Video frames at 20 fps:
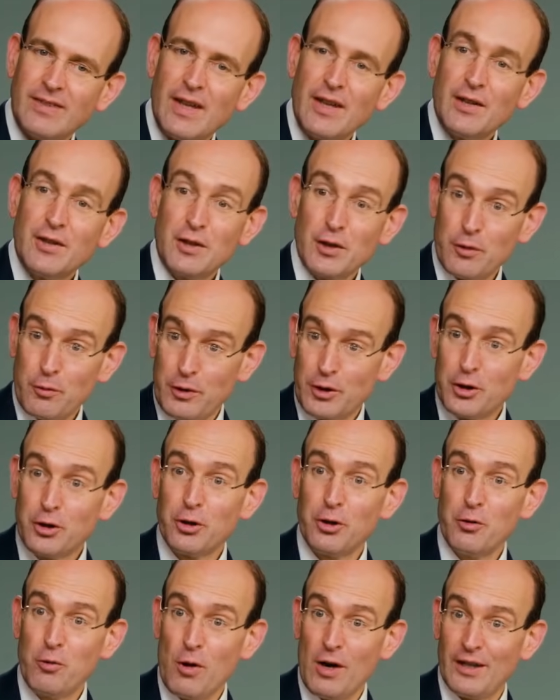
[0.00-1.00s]
So, there were
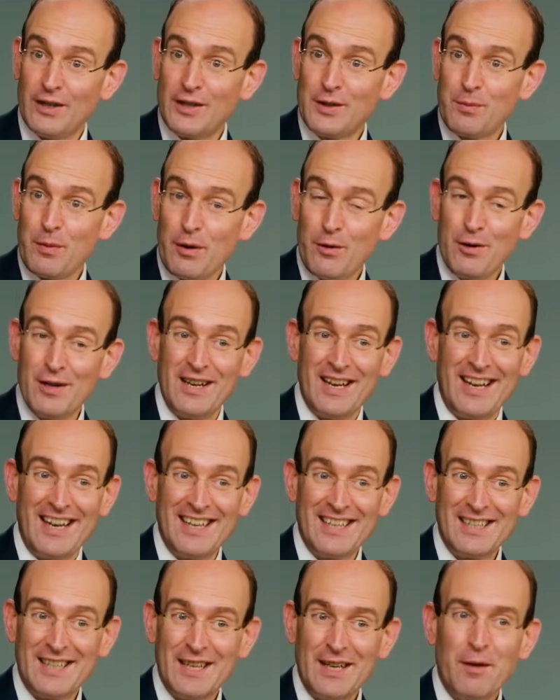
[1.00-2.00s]
true words spoken in
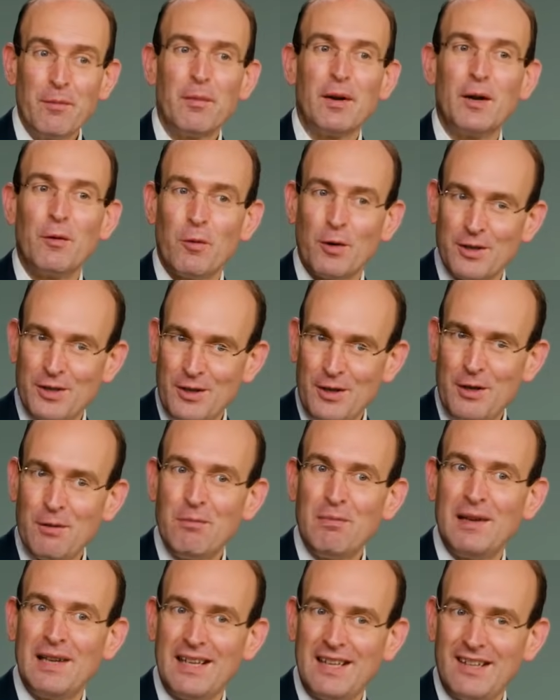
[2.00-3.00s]
it, but it wasn't
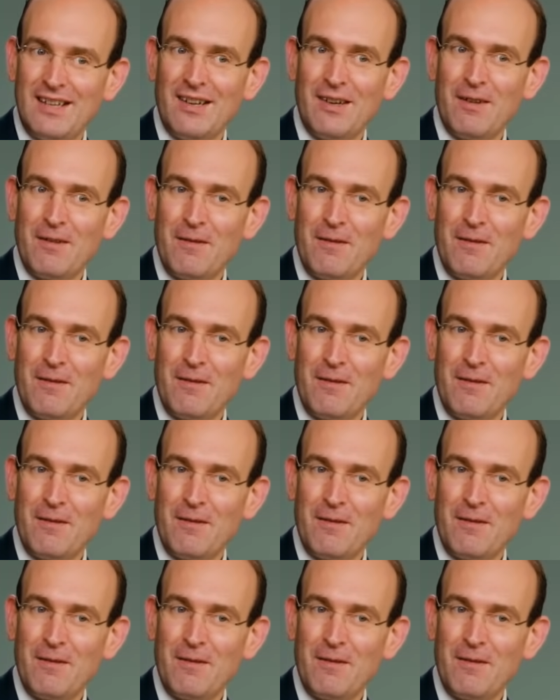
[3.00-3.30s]
complete.